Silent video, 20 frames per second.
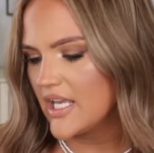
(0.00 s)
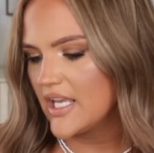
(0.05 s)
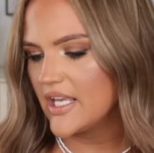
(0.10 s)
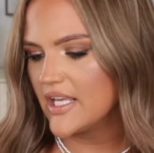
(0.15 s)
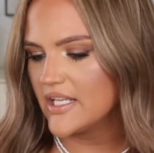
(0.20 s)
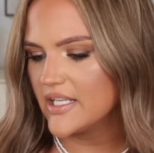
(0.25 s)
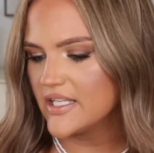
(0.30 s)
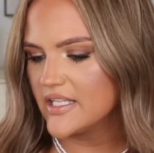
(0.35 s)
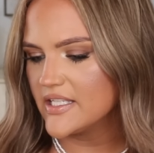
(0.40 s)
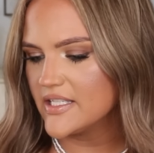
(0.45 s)

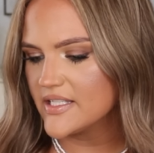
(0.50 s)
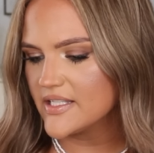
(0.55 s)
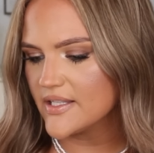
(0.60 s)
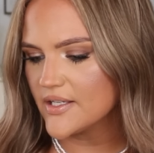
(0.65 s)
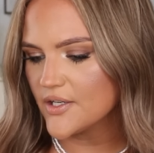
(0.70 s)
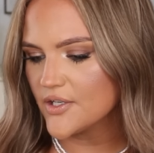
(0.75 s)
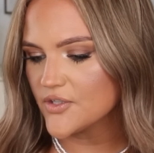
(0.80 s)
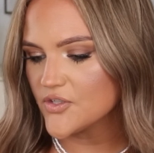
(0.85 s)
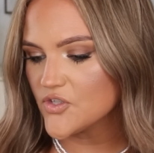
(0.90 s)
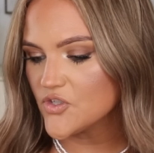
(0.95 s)
It is
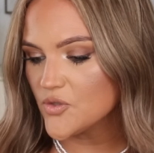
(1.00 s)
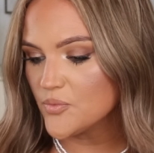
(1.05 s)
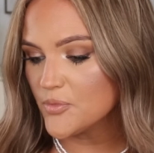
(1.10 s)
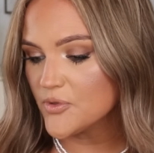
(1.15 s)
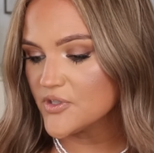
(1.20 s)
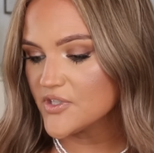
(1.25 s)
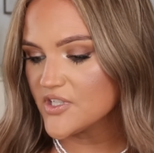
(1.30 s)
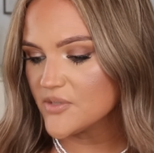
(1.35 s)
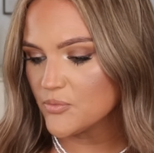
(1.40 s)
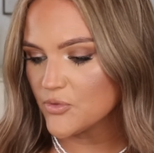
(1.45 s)
their Super
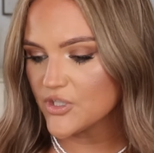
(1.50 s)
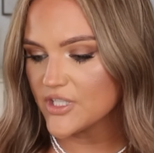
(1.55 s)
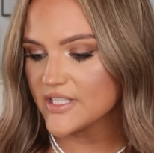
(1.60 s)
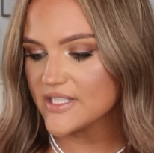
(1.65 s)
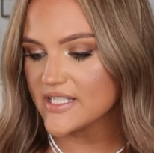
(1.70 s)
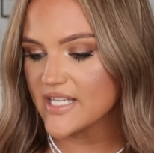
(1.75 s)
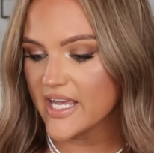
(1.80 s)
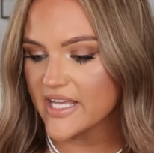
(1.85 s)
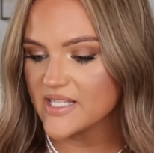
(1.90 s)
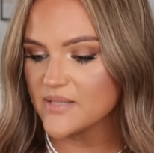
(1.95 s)

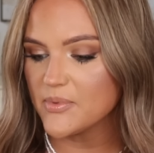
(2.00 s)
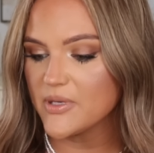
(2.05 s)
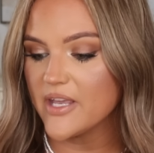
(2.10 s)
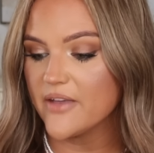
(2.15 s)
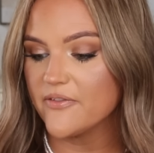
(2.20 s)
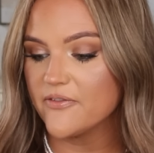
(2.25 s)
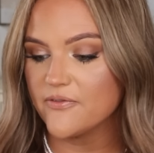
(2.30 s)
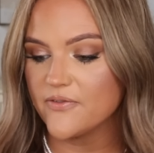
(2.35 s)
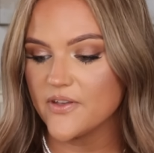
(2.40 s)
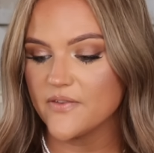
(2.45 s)
Spritz
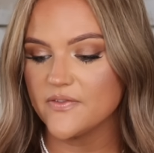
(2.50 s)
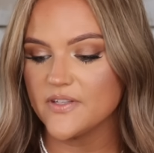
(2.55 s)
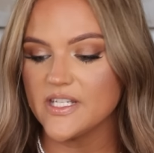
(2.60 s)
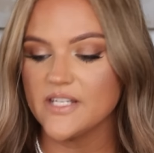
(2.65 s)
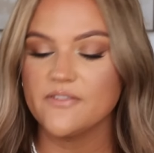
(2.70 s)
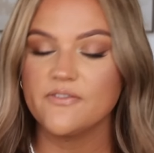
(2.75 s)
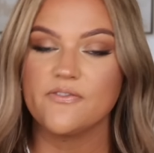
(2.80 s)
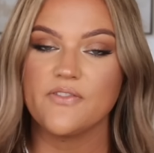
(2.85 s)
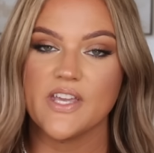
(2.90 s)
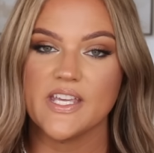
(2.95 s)
SPF
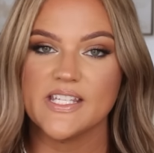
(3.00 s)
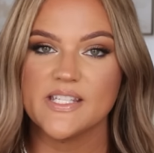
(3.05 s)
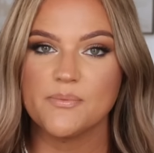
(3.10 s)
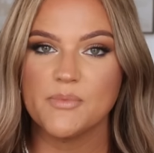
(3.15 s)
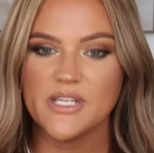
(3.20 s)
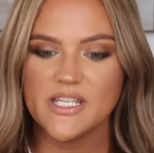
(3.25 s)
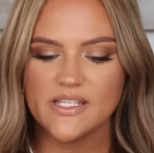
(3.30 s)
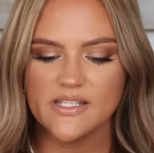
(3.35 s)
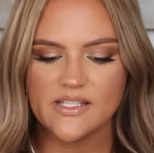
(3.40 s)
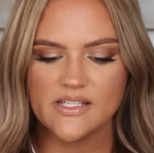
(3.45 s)
50 Face
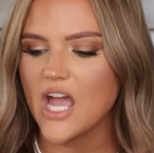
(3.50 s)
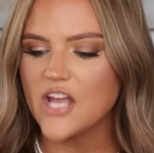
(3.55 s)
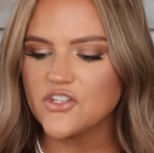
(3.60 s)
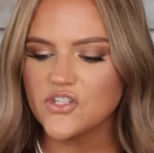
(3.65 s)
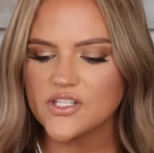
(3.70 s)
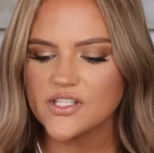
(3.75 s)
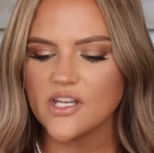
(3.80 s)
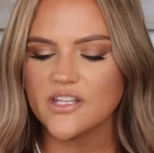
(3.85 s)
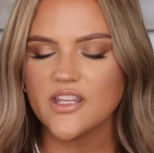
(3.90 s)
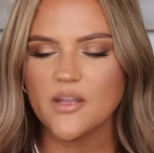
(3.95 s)
Mist. I
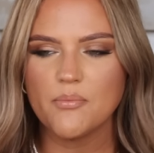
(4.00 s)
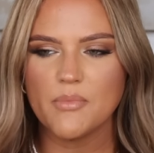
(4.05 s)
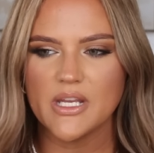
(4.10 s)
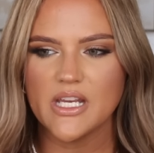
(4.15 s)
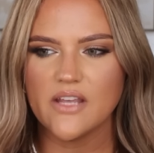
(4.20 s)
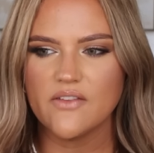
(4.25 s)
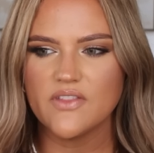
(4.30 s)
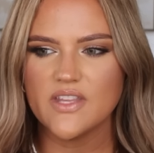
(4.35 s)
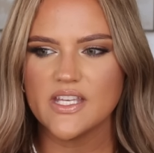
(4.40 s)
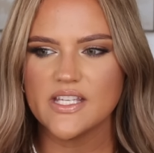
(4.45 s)
just got the
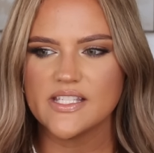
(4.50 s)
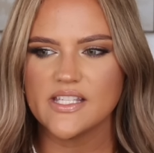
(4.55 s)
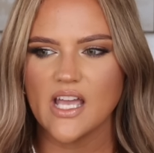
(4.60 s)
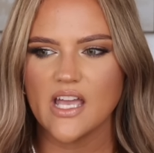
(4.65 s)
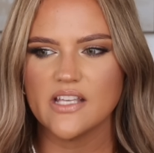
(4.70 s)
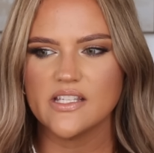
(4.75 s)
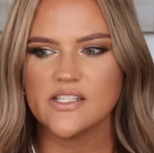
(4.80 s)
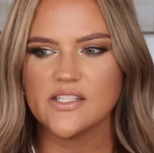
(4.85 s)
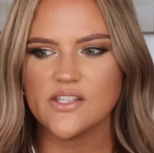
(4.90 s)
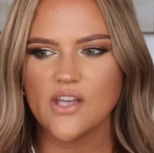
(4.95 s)
mini of this.
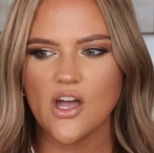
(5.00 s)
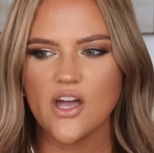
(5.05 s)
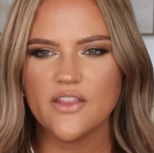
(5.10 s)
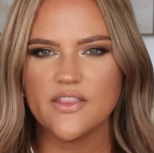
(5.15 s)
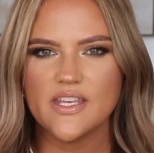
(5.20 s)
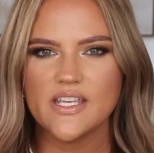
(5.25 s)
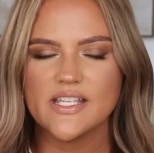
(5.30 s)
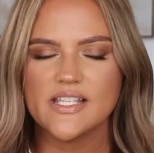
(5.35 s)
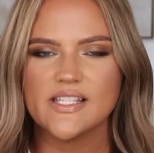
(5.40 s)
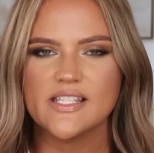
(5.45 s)
I saw
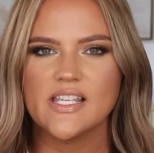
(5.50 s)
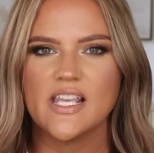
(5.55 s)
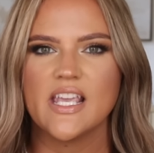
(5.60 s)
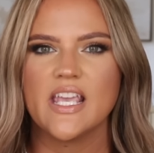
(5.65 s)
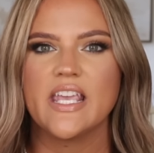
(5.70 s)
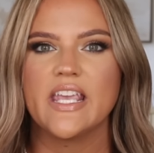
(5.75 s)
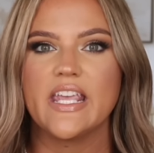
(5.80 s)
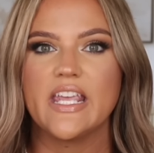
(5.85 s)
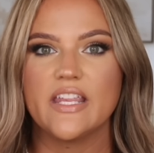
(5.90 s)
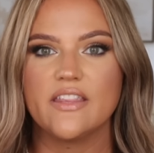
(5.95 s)
this
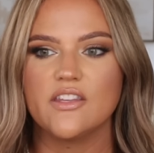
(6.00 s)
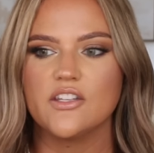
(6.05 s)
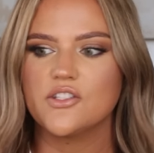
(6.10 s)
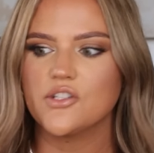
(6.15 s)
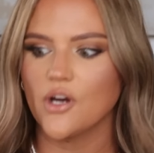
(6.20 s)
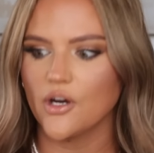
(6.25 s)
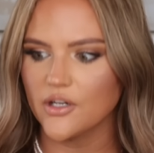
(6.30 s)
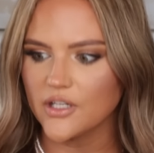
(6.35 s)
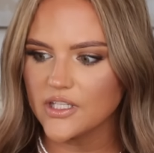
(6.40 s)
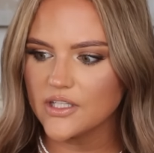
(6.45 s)
in the
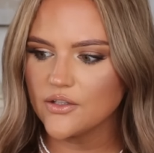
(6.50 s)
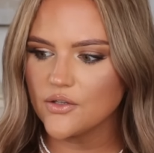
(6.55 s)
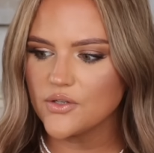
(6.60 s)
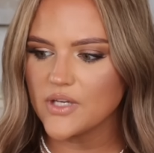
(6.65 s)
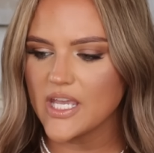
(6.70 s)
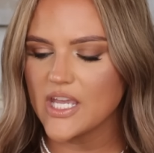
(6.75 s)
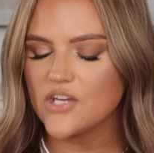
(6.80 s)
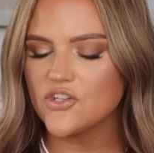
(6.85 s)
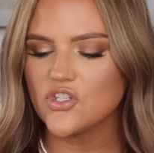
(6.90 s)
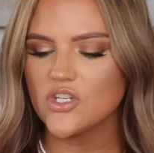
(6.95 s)
Target
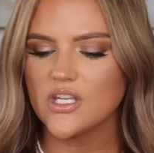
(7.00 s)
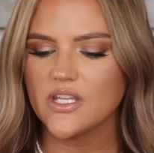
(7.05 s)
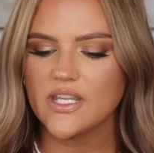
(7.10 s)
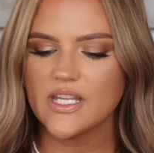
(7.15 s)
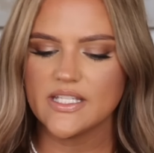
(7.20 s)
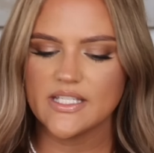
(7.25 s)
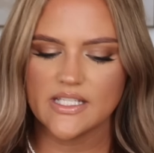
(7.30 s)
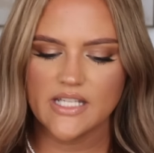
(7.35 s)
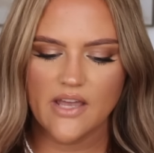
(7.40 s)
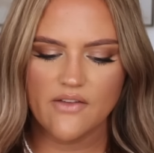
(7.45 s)
location. They
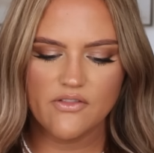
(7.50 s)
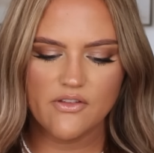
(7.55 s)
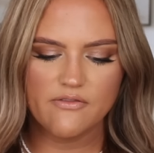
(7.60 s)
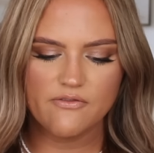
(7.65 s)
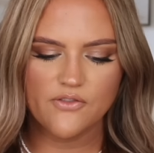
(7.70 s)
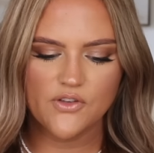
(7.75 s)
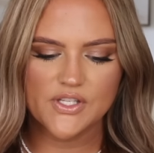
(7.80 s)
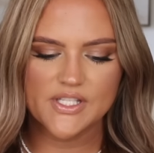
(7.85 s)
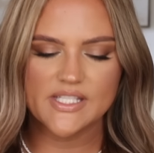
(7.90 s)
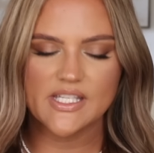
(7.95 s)
did have the
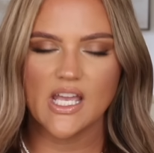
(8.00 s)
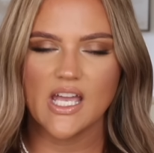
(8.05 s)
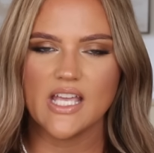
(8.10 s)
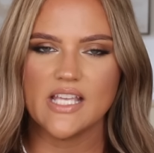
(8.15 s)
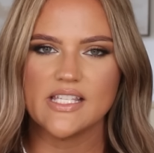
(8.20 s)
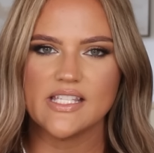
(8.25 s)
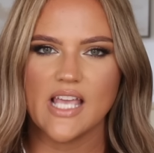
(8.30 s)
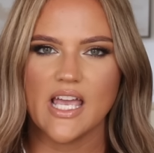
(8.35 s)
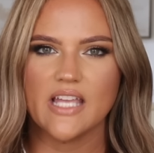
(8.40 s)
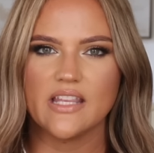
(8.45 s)
full
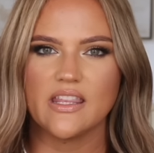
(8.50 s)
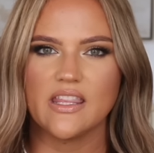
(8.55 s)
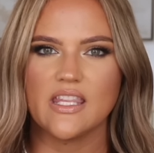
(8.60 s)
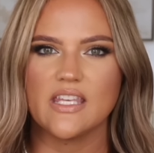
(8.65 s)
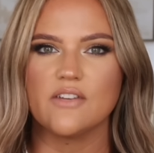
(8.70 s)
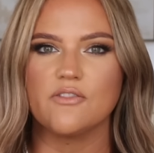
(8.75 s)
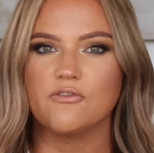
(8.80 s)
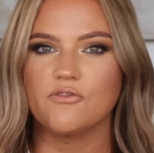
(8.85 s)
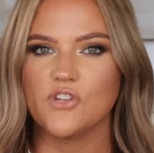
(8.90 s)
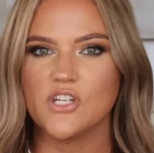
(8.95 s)
size at
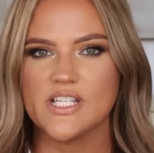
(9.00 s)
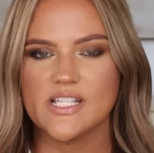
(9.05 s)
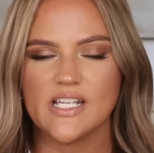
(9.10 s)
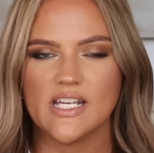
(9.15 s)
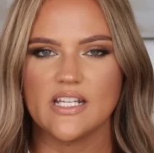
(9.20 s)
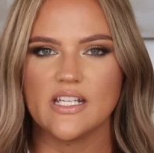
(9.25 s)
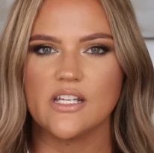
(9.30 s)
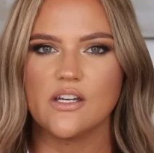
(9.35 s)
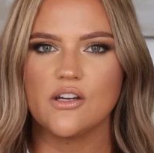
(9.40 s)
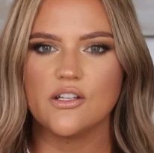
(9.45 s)
the
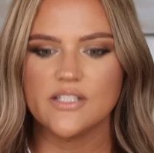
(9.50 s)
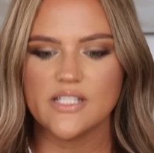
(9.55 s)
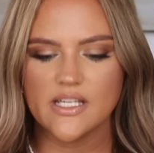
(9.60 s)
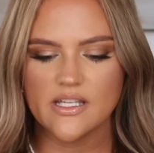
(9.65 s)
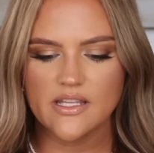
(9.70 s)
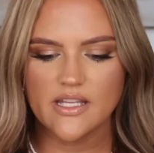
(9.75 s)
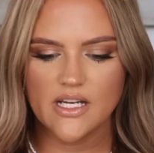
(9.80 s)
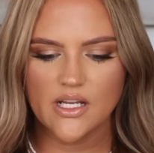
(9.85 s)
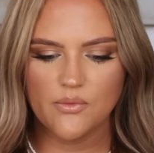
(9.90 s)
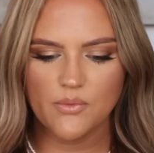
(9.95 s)
freestanding
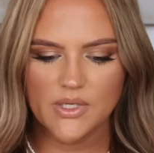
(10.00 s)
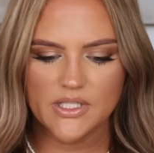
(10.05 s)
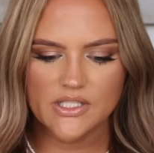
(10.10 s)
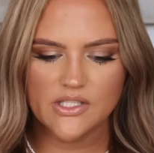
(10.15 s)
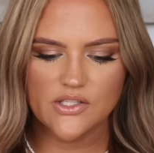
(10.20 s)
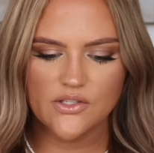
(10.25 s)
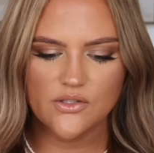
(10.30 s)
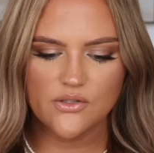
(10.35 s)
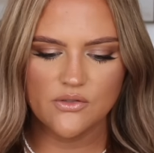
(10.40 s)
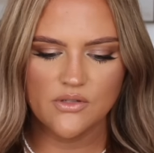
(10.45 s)
Ulta that I went
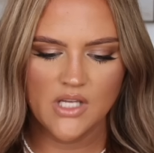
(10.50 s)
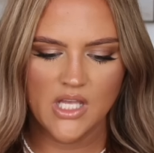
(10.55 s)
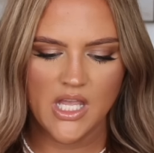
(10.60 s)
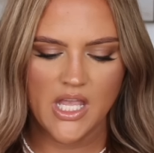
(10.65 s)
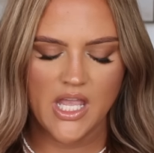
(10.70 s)
to.